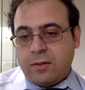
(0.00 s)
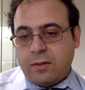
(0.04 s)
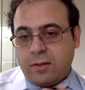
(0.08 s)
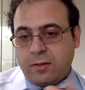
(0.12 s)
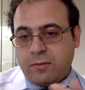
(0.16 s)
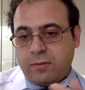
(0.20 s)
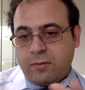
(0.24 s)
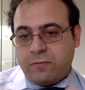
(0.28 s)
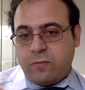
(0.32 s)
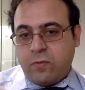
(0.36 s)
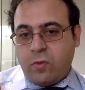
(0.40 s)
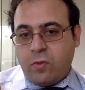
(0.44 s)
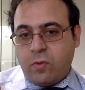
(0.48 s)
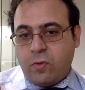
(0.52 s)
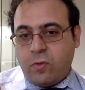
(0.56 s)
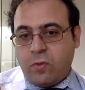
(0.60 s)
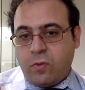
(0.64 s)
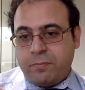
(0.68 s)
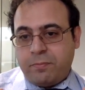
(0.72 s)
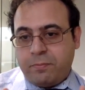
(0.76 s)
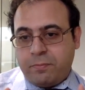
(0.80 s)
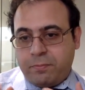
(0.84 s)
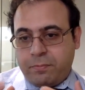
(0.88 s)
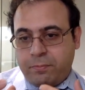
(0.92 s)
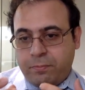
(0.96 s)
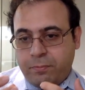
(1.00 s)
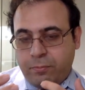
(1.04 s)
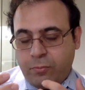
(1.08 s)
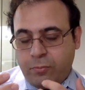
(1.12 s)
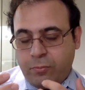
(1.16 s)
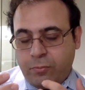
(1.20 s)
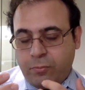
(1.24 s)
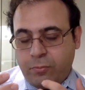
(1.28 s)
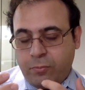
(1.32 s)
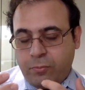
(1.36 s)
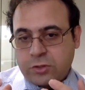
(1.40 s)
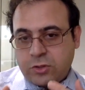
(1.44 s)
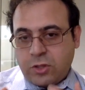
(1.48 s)
uh, form
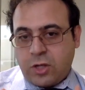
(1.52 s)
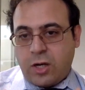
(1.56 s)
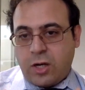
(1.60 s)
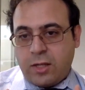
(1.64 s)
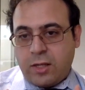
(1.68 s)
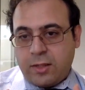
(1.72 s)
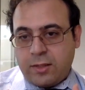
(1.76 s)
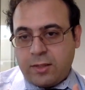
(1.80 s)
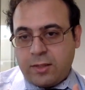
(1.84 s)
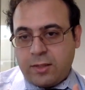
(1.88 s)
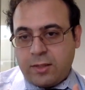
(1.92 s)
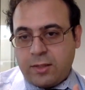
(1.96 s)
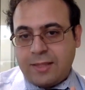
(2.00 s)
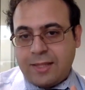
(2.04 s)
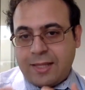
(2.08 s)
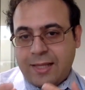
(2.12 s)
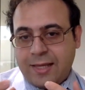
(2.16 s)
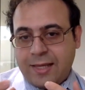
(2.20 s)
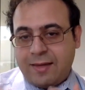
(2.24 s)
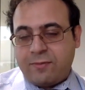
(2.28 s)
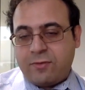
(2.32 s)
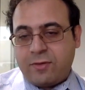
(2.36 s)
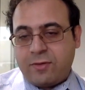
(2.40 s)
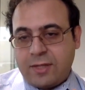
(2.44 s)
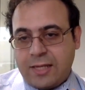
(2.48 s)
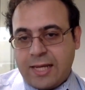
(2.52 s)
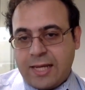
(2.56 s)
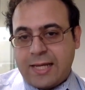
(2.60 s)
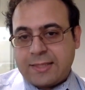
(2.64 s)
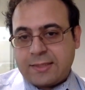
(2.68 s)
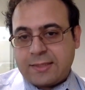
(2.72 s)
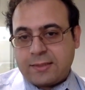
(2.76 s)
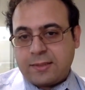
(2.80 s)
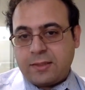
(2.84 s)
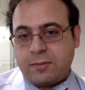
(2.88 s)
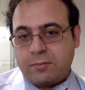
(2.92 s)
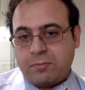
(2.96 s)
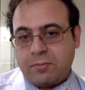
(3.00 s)
more solid,
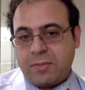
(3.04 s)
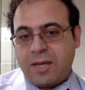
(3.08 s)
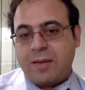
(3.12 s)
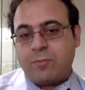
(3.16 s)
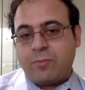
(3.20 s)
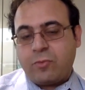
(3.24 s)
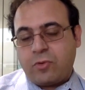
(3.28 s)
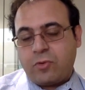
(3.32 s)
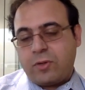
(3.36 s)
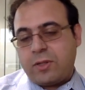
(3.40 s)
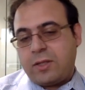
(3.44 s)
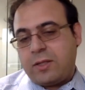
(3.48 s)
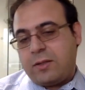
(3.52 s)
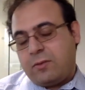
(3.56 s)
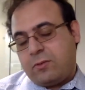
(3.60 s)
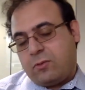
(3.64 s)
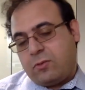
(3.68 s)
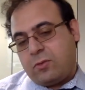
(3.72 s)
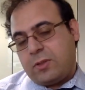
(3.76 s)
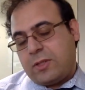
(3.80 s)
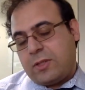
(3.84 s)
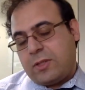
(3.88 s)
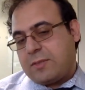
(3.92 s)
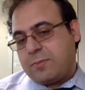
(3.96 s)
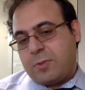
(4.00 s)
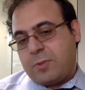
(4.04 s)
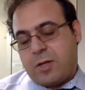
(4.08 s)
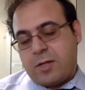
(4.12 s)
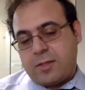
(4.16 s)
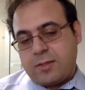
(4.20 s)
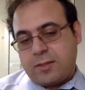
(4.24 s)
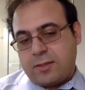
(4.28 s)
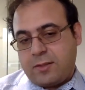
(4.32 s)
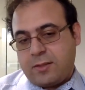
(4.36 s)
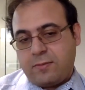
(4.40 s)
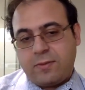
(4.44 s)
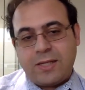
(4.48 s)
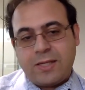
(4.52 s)
everlasting memory. So that's
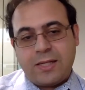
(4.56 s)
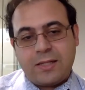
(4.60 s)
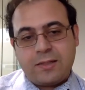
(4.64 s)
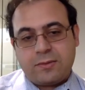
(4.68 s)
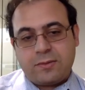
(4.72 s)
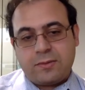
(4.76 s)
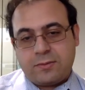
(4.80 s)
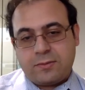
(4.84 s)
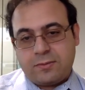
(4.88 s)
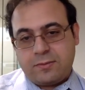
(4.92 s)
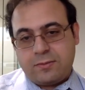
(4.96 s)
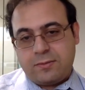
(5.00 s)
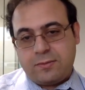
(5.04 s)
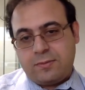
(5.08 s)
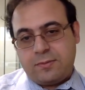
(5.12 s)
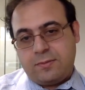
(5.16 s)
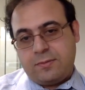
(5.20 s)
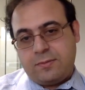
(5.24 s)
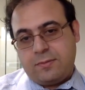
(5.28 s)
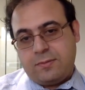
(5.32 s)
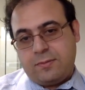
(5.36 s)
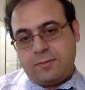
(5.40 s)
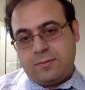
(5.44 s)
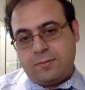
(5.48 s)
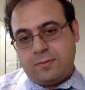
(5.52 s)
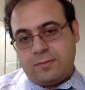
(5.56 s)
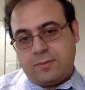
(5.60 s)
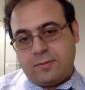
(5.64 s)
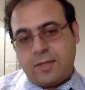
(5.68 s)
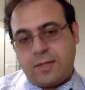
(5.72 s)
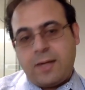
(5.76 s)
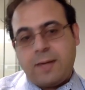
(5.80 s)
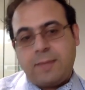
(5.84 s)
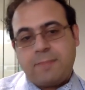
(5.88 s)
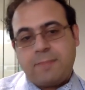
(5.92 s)
positive, yes. Yeah.